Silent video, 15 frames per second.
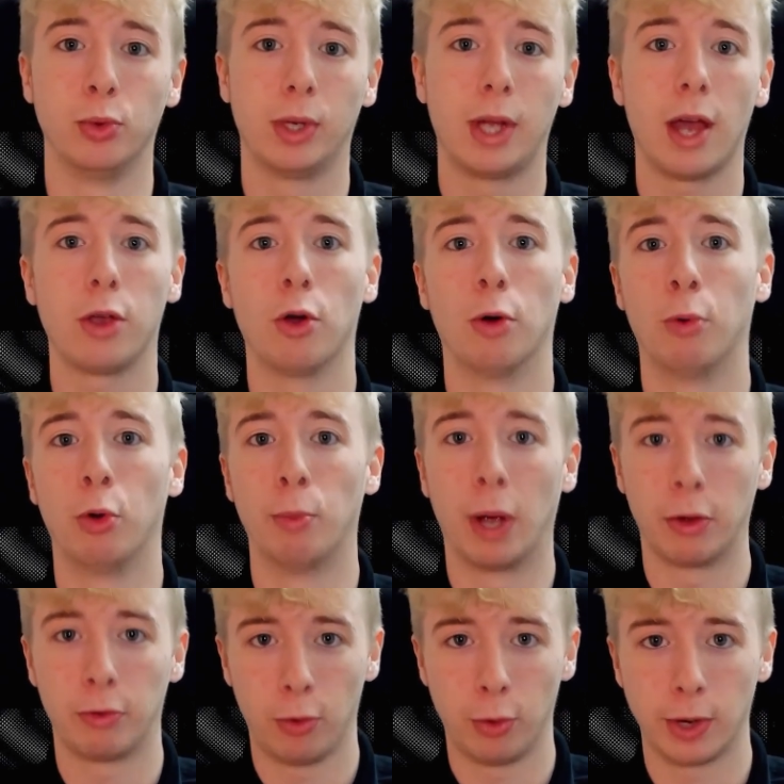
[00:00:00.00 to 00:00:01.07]
get your
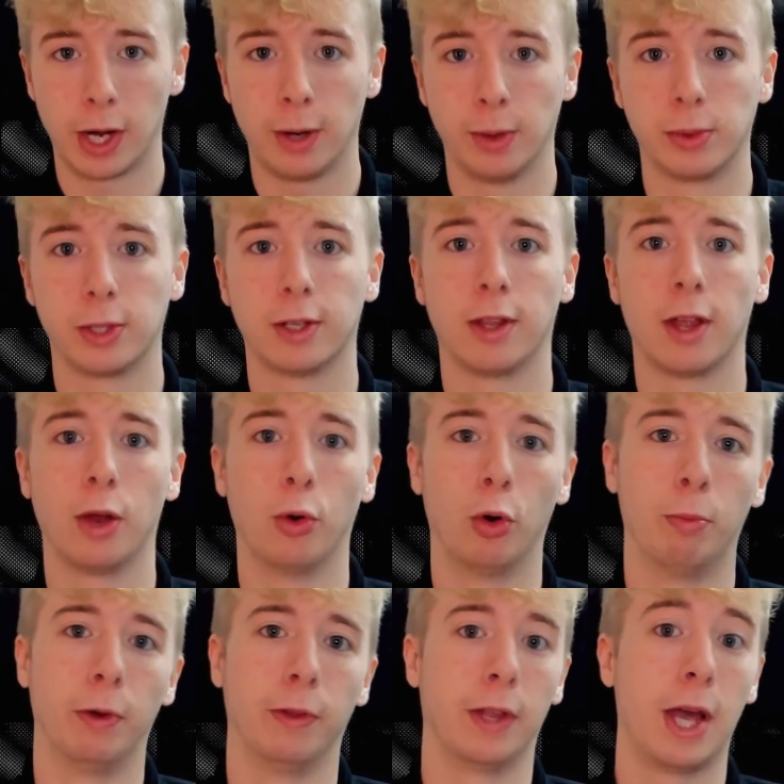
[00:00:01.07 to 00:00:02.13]
mobile phone out to then
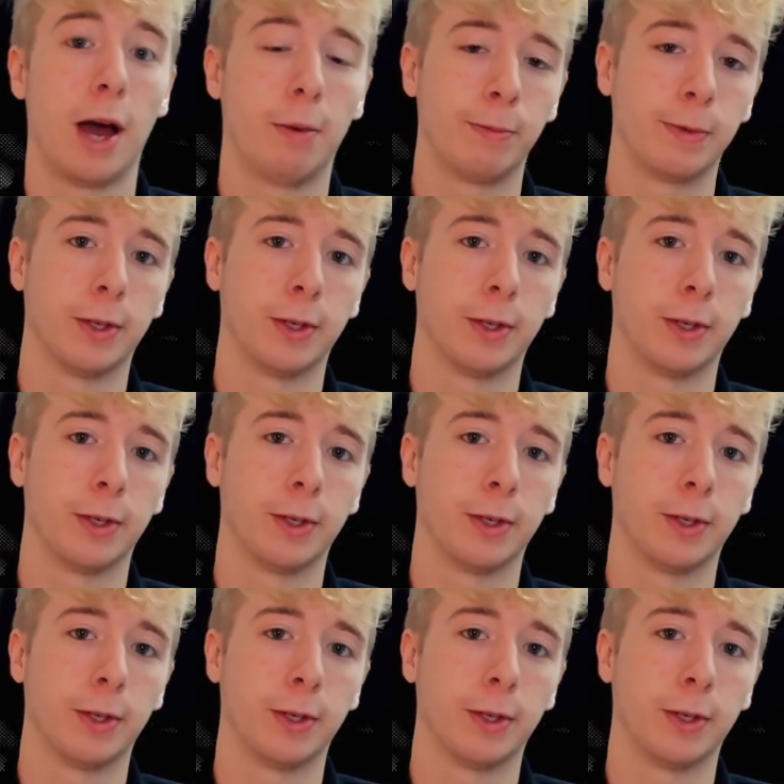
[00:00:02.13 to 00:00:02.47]
open the app,